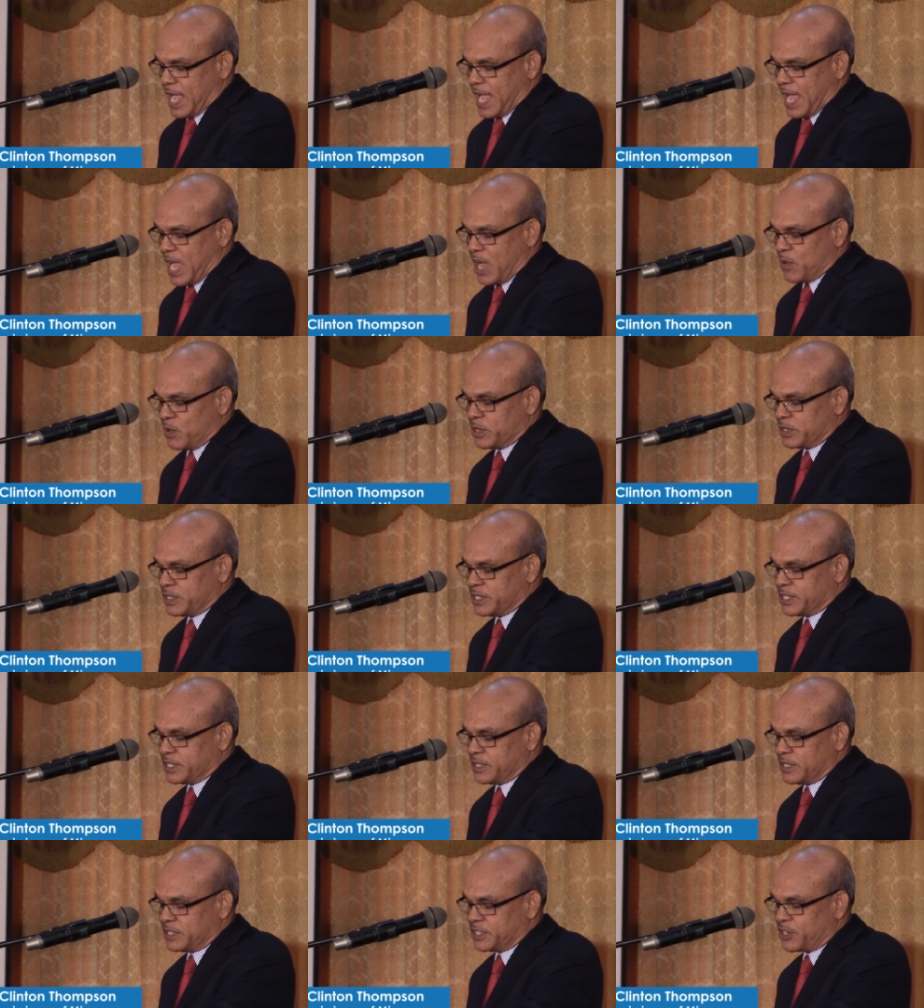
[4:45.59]
I would
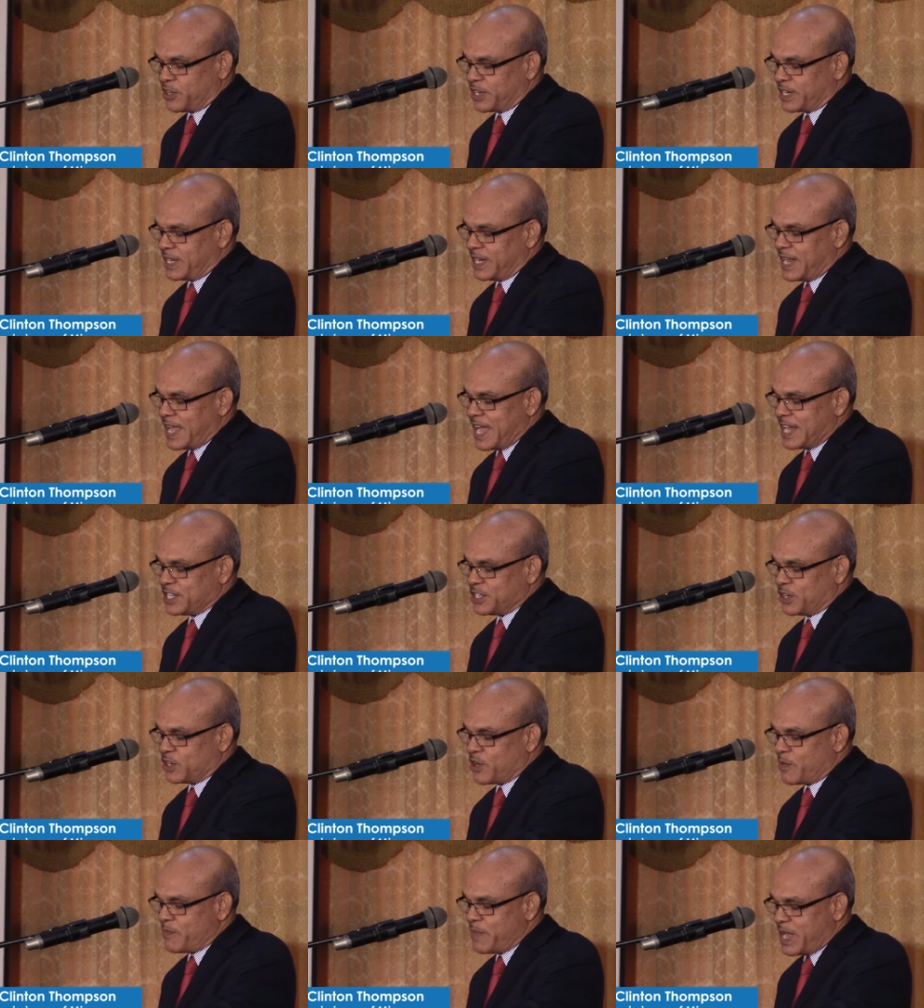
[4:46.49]
certainly like
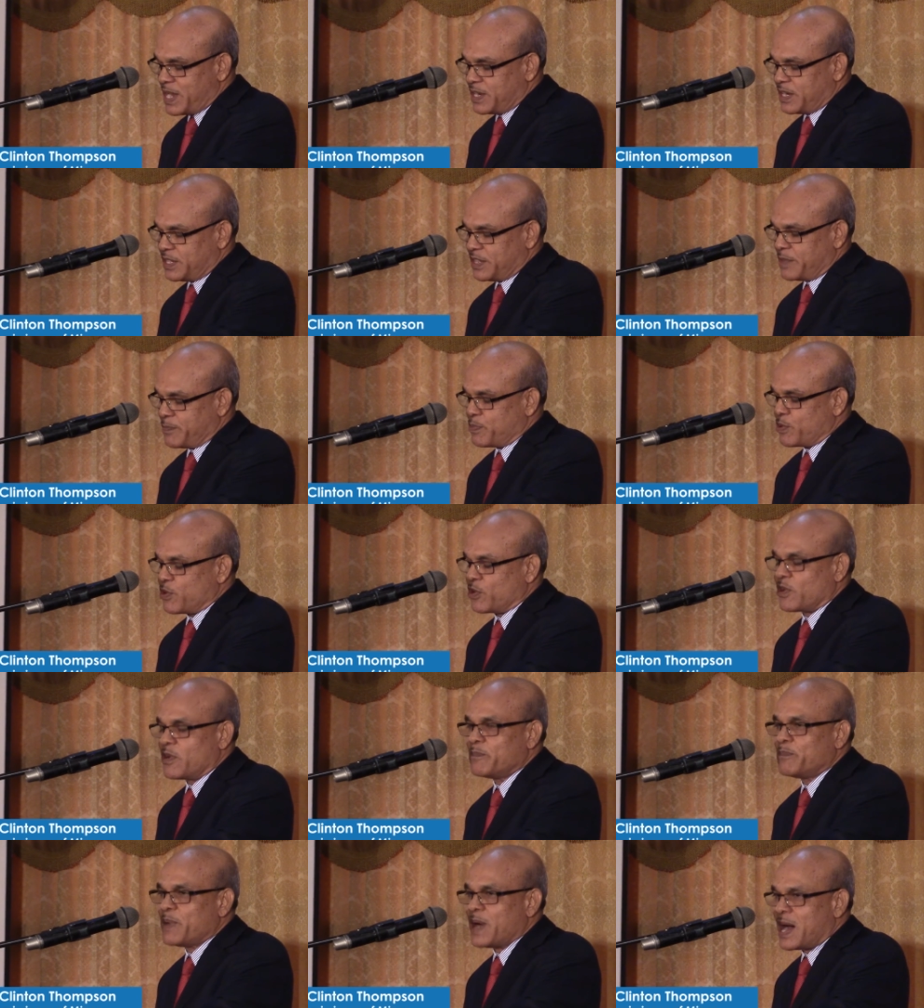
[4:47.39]
to commend the
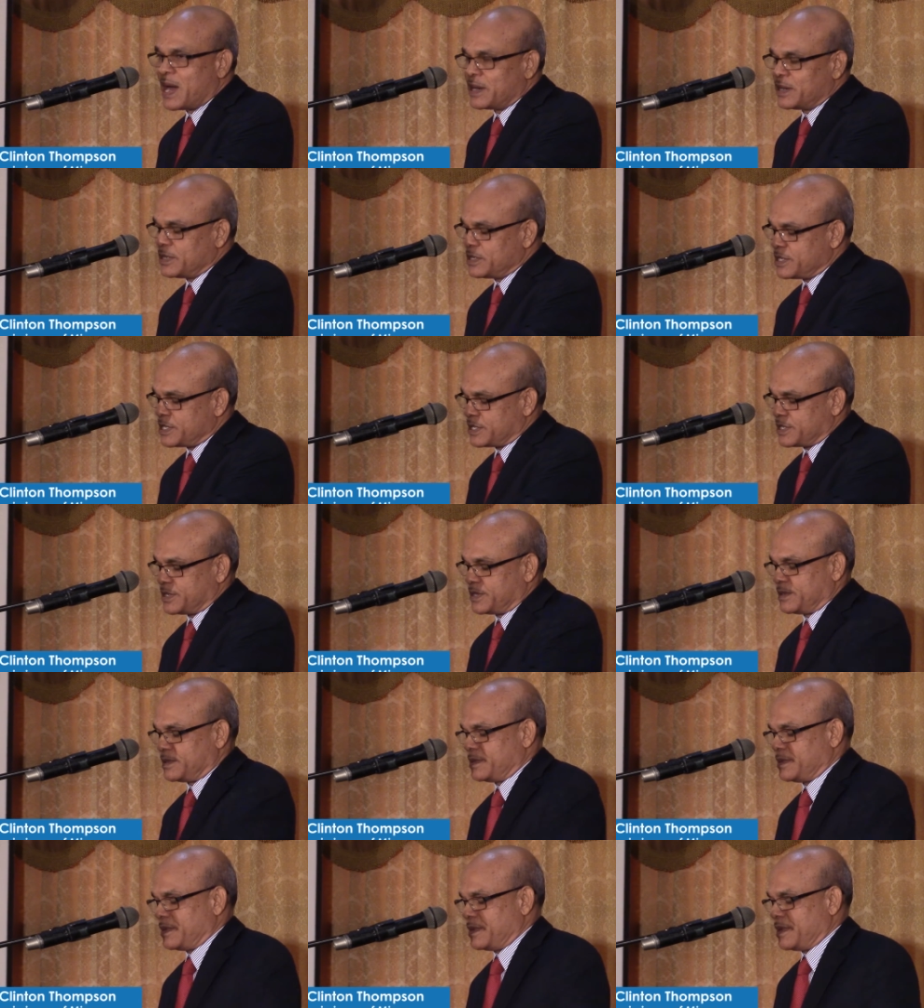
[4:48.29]
program partners,
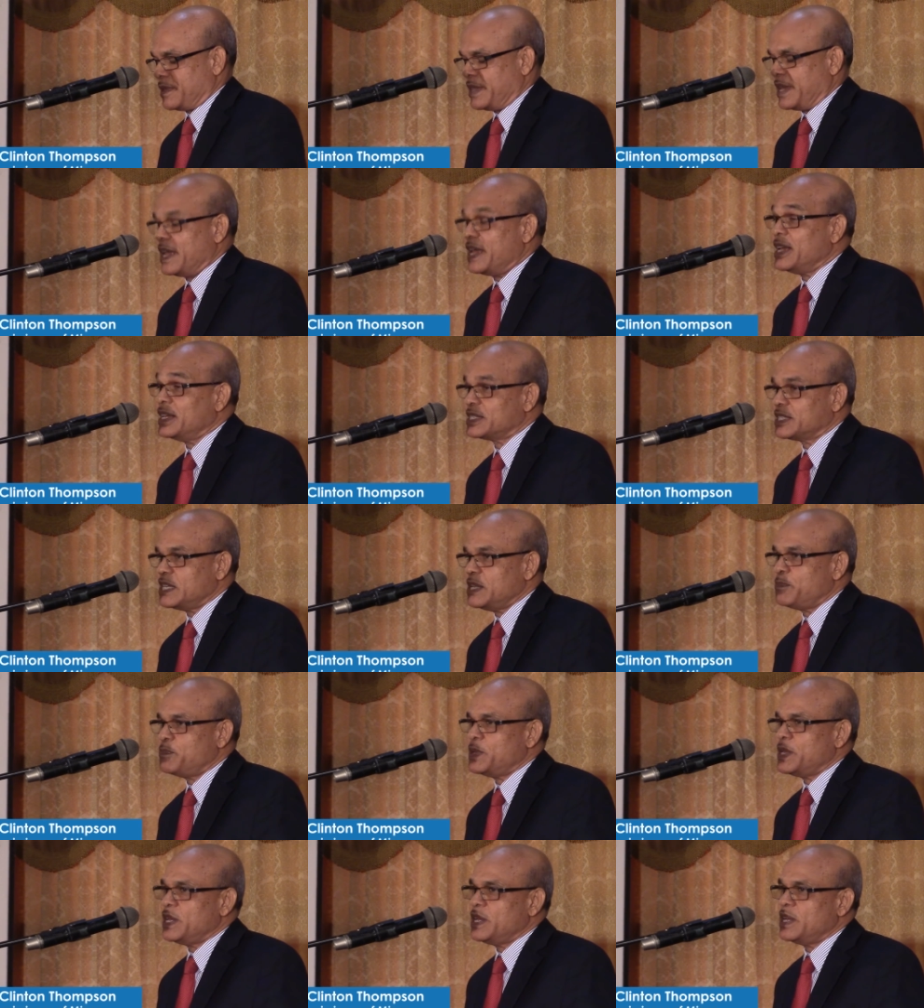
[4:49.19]
the
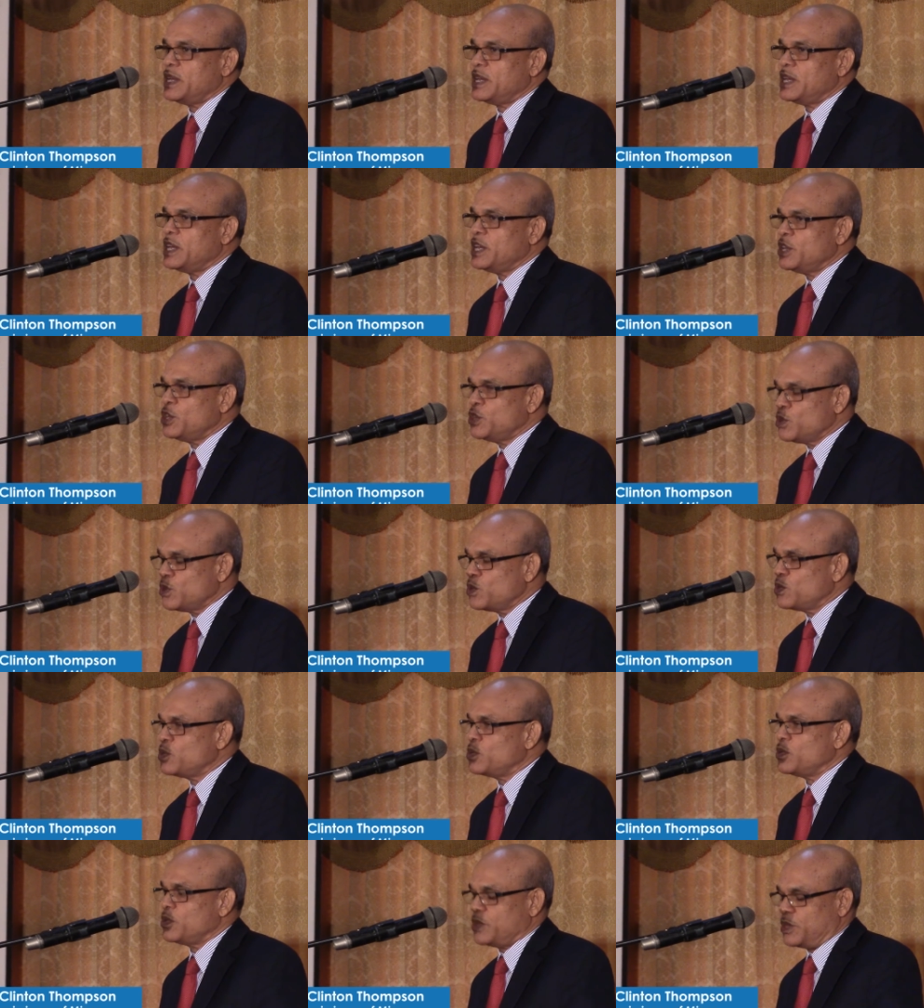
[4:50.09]

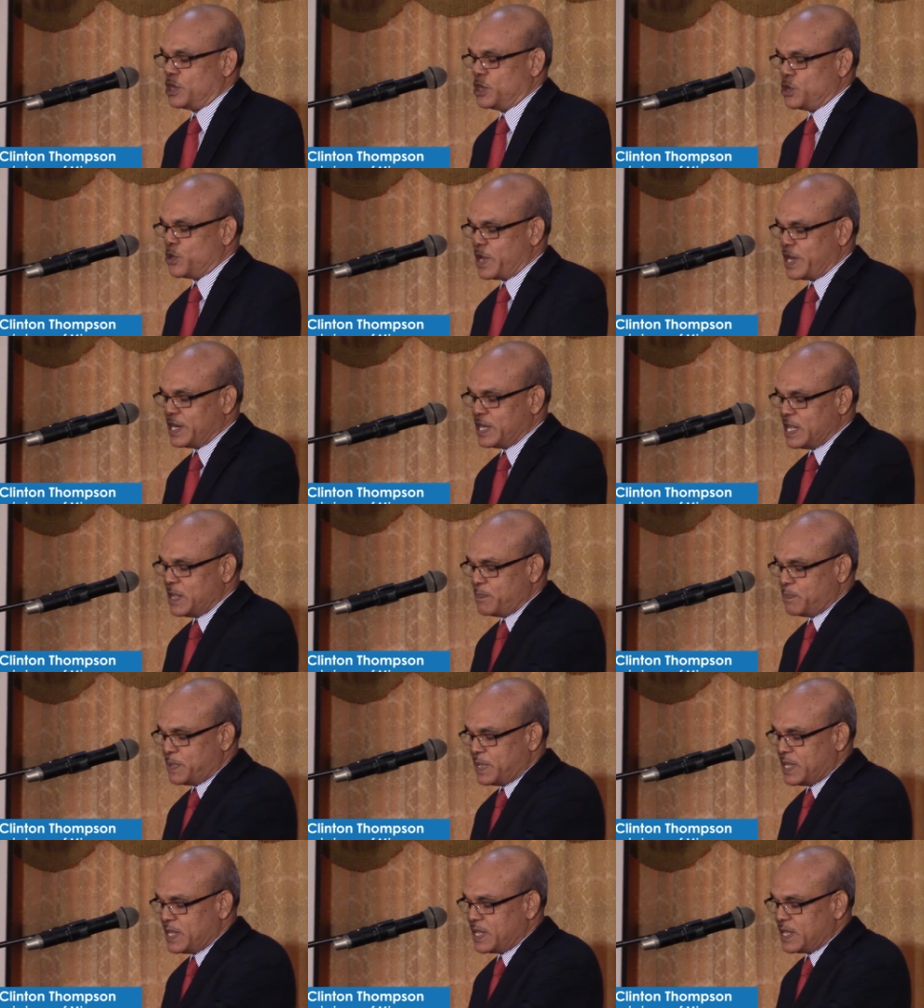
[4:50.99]
ACP-EU,
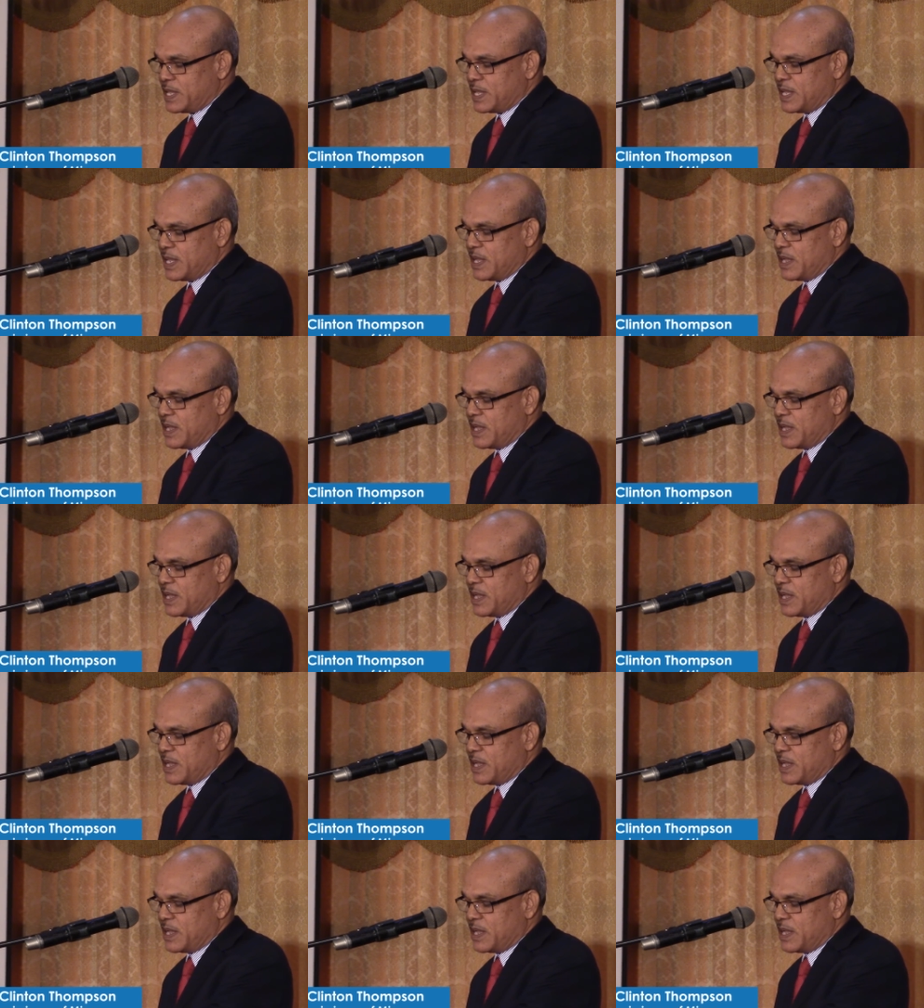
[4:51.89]
UNDP,